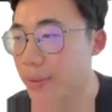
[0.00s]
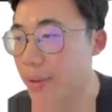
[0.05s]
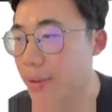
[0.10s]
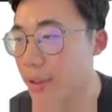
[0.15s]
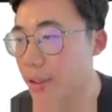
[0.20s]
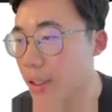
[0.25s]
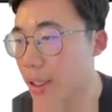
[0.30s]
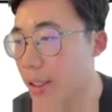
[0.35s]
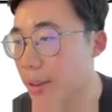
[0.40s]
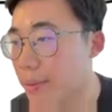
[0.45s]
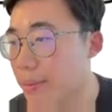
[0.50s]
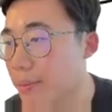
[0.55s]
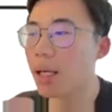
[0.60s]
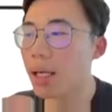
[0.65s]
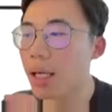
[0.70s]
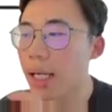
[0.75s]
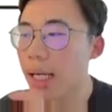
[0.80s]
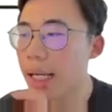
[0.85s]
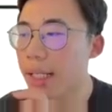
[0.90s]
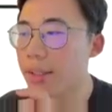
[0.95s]
Okay,
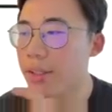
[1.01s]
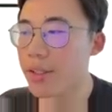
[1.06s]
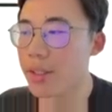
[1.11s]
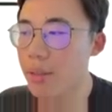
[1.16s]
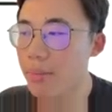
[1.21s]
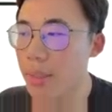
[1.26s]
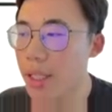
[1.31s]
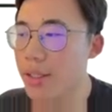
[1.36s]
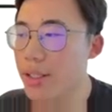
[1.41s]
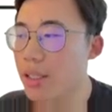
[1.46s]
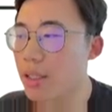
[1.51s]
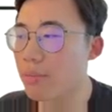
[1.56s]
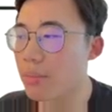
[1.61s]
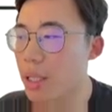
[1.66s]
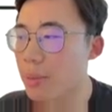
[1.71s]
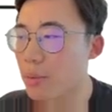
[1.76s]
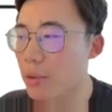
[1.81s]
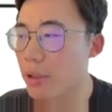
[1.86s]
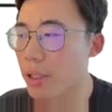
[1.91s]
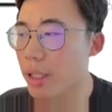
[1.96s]
and semantic
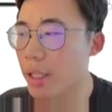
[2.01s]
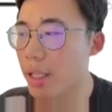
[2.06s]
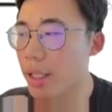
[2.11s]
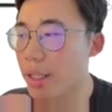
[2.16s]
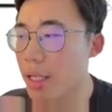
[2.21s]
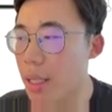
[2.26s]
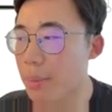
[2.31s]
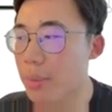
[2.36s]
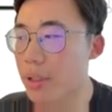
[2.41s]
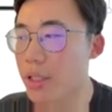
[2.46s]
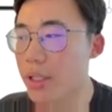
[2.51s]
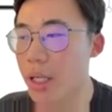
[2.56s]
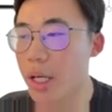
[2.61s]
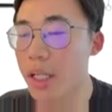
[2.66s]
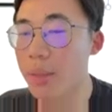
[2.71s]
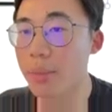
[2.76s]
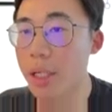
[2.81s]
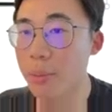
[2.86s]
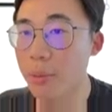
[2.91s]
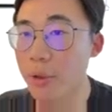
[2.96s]
memory and episodic
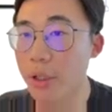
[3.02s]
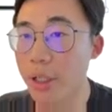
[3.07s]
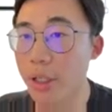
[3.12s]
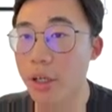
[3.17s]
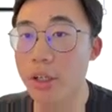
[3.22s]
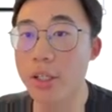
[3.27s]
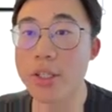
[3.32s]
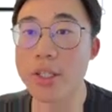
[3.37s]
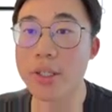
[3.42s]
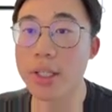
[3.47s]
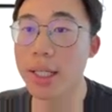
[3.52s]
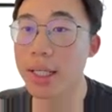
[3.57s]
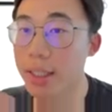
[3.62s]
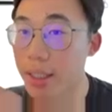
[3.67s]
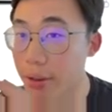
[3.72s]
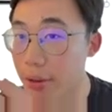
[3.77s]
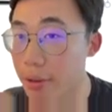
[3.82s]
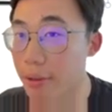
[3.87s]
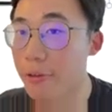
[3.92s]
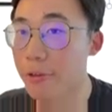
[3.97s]
memory are slightly
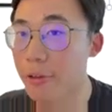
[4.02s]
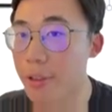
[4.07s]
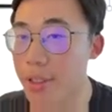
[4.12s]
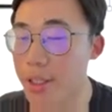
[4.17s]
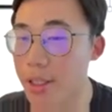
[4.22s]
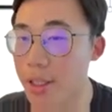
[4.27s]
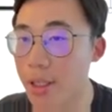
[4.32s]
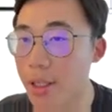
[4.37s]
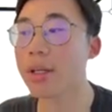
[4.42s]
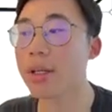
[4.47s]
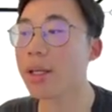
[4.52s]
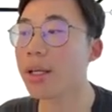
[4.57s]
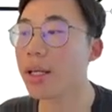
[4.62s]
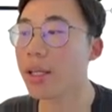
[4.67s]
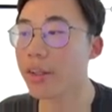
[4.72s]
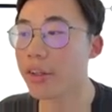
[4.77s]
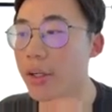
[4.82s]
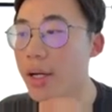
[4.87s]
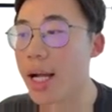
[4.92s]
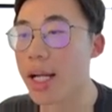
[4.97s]
different.
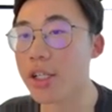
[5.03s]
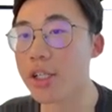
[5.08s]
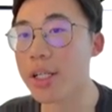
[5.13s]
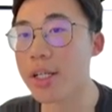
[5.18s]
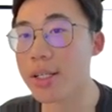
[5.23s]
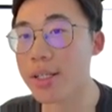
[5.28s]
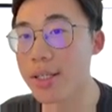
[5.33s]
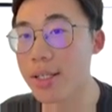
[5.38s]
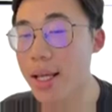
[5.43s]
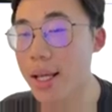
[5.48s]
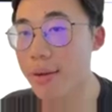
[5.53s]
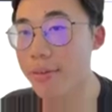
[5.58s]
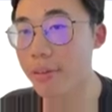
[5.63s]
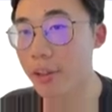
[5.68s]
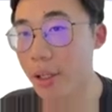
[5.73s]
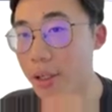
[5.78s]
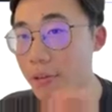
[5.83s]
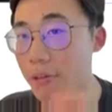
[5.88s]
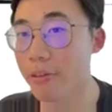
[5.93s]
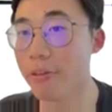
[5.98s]
They're actually saved
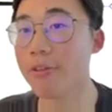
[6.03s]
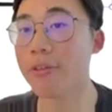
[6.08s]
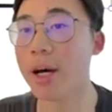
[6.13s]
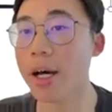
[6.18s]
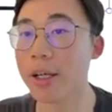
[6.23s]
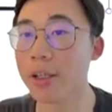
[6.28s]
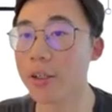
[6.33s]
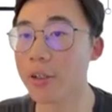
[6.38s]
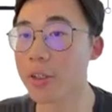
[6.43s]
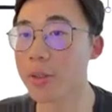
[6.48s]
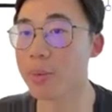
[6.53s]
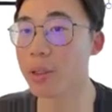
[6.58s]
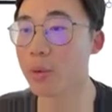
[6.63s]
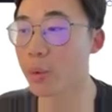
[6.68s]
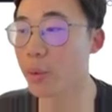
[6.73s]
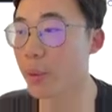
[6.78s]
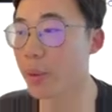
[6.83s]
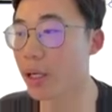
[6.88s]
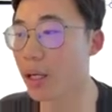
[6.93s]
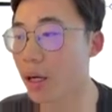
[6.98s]
not in files, but
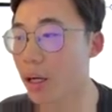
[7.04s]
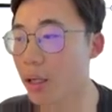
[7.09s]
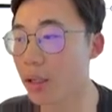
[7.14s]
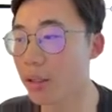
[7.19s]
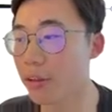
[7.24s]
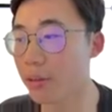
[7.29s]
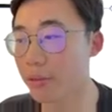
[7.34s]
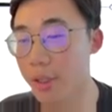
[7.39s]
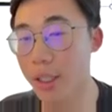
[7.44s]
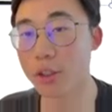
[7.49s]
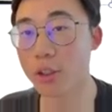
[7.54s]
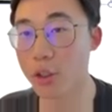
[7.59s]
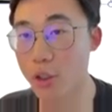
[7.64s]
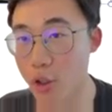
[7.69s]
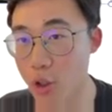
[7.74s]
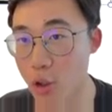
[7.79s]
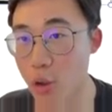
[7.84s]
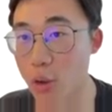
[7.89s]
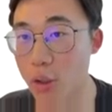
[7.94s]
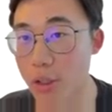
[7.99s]
what we call vector
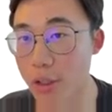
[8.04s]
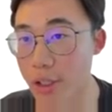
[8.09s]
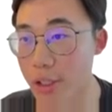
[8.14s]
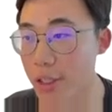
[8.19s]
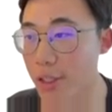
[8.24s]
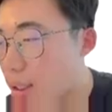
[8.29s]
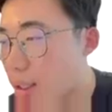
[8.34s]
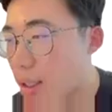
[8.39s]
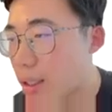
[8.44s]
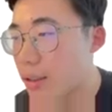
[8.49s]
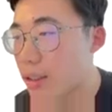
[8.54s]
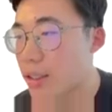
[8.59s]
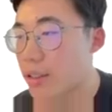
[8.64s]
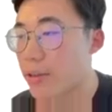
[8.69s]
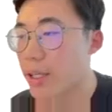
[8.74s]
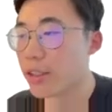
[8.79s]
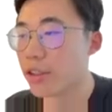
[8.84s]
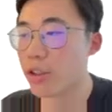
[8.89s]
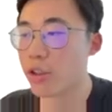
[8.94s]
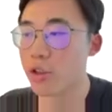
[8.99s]
stores. And these
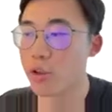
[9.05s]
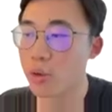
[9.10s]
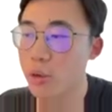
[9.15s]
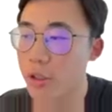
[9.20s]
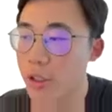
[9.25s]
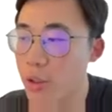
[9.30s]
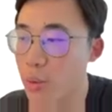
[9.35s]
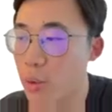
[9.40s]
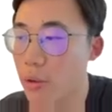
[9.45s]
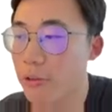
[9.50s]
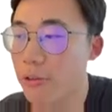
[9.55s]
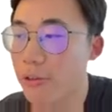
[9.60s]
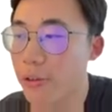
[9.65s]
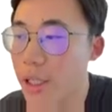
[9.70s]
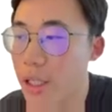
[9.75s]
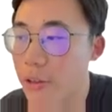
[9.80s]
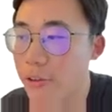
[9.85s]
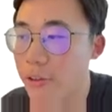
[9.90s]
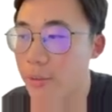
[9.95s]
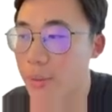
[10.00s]
vector stores will feed
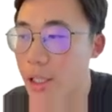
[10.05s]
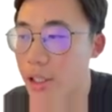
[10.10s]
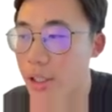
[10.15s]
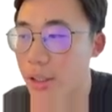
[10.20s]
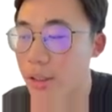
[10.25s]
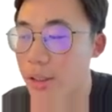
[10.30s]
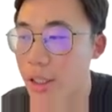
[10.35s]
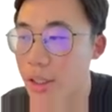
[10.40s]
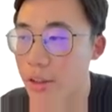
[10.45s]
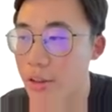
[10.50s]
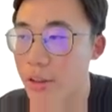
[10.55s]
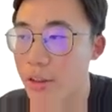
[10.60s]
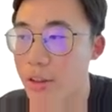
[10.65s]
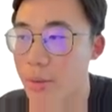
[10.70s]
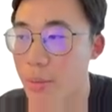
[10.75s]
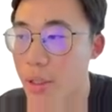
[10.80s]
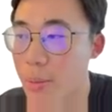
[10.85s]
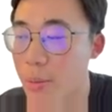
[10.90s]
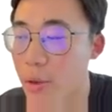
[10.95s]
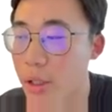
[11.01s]
information into this
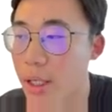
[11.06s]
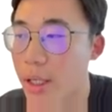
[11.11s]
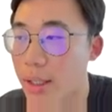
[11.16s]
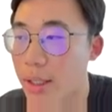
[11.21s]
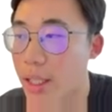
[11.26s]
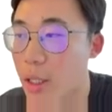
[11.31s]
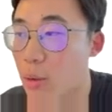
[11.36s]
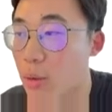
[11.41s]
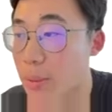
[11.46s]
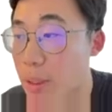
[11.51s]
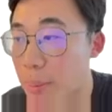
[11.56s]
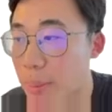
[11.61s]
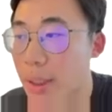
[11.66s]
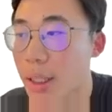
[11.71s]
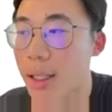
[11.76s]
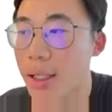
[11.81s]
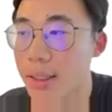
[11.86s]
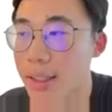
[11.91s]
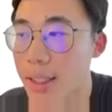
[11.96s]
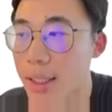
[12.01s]
memory that will be
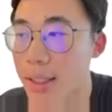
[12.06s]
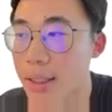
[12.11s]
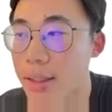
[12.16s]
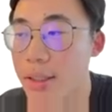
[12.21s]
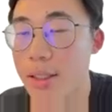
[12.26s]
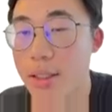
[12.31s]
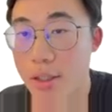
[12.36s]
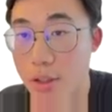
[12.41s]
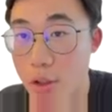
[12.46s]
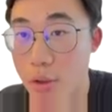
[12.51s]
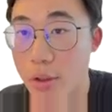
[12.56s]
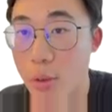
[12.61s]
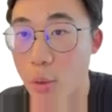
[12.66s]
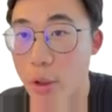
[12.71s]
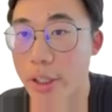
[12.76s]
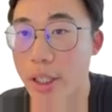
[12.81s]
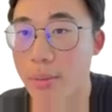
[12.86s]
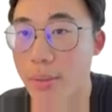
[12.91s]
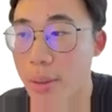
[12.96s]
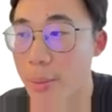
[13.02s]
plugged in to the
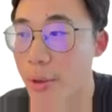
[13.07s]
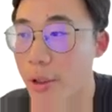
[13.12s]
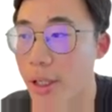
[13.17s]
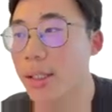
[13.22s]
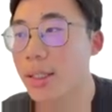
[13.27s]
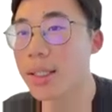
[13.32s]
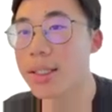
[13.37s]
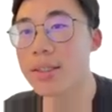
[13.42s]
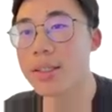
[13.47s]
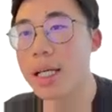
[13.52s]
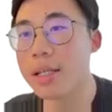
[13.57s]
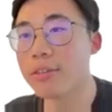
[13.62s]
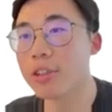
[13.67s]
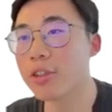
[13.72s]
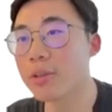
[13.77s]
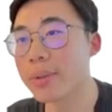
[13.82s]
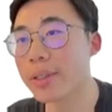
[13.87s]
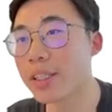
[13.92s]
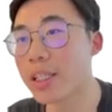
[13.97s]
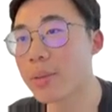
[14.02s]
working memory. Let's dive a
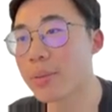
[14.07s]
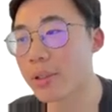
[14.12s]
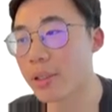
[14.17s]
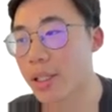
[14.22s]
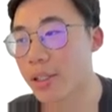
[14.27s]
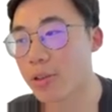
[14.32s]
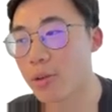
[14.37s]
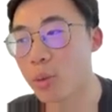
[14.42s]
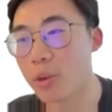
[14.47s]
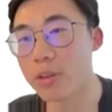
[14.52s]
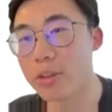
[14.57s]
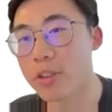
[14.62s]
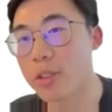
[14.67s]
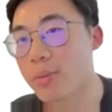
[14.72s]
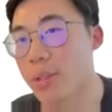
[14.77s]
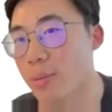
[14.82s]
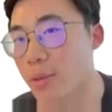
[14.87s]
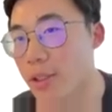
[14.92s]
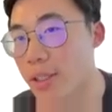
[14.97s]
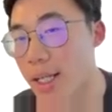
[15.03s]
little bit deeper into what these
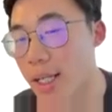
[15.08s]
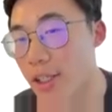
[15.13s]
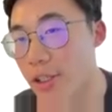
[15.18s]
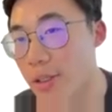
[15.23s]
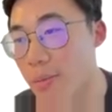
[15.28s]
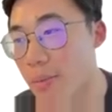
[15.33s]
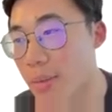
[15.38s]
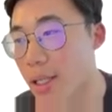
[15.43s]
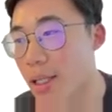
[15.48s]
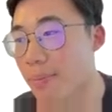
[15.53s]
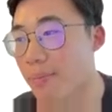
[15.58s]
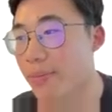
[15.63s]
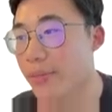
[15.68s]
memories actually mean.